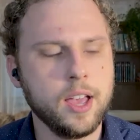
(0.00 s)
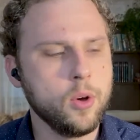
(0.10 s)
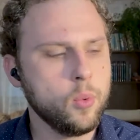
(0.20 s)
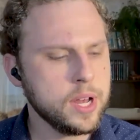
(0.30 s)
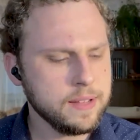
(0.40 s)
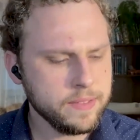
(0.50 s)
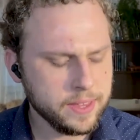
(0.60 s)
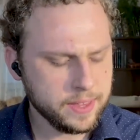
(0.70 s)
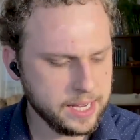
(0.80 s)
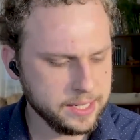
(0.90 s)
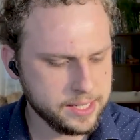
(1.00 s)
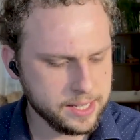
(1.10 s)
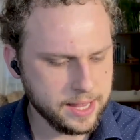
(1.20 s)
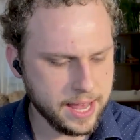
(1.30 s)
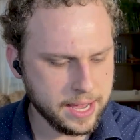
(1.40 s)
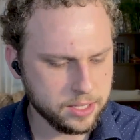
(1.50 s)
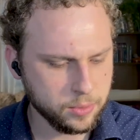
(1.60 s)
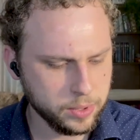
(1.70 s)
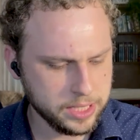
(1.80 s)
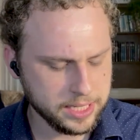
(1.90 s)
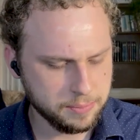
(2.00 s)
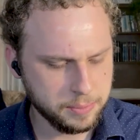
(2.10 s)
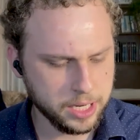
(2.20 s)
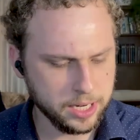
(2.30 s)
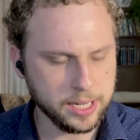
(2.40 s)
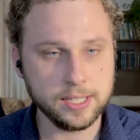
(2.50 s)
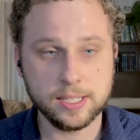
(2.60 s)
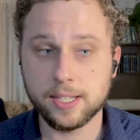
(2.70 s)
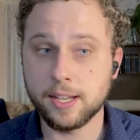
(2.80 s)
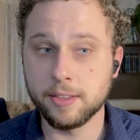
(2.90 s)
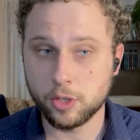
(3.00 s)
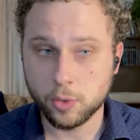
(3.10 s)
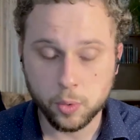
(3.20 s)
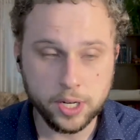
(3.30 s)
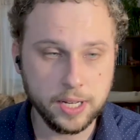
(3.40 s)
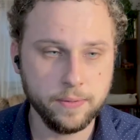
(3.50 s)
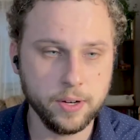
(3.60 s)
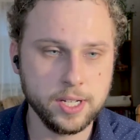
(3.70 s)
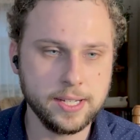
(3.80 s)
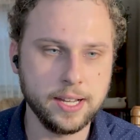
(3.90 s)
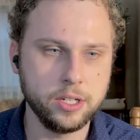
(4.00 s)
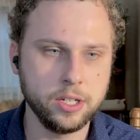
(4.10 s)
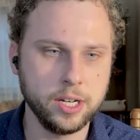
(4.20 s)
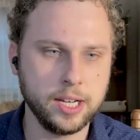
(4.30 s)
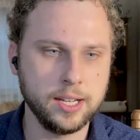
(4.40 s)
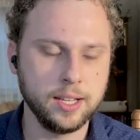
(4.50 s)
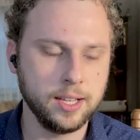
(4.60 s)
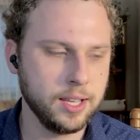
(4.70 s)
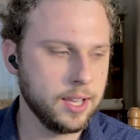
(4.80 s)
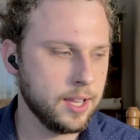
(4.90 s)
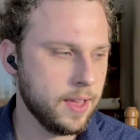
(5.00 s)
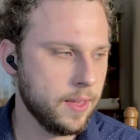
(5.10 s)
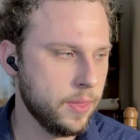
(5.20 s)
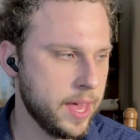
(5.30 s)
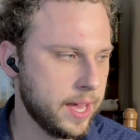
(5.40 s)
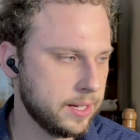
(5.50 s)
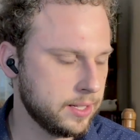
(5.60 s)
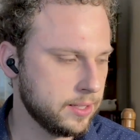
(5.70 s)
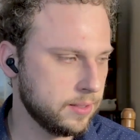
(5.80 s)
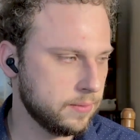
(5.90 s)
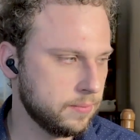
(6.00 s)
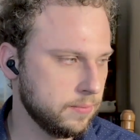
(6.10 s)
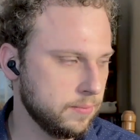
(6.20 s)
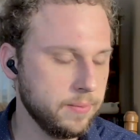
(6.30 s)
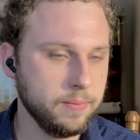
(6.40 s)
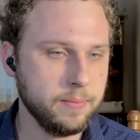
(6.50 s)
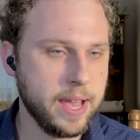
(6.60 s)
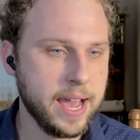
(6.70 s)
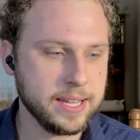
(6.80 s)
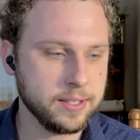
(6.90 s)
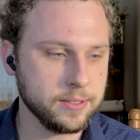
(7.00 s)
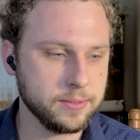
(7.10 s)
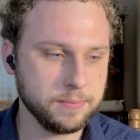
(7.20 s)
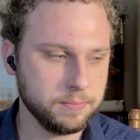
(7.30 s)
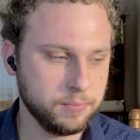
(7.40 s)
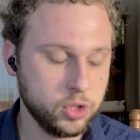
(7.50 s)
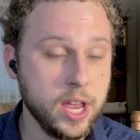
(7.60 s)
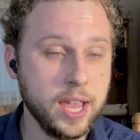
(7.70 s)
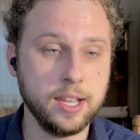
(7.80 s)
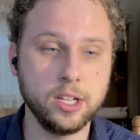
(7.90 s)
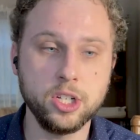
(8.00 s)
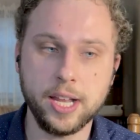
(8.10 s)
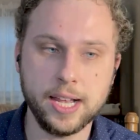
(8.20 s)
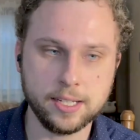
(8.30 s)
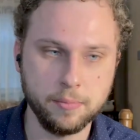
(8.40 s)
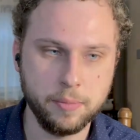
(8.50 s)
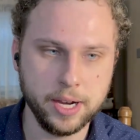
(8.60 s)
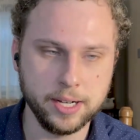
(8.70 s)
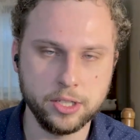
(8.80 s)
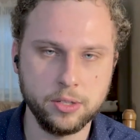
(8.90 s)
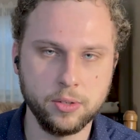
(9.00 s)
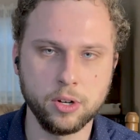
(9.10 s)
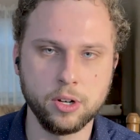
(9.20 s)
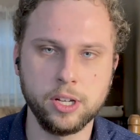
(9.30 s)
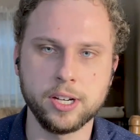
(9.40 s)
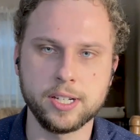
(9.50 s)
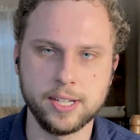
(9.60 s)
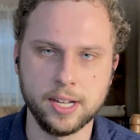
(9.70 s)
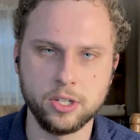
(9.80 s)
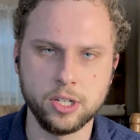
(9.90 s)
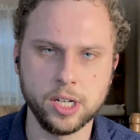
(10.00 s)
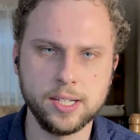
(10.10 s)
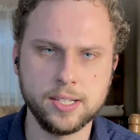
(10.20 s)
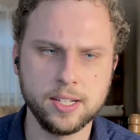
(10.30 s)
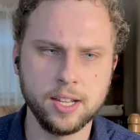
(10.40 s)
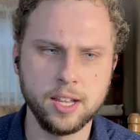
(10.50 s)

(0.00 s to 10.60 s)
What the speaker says: One of the things that we experience in the 21st century that has changed as compared to earlier centuries,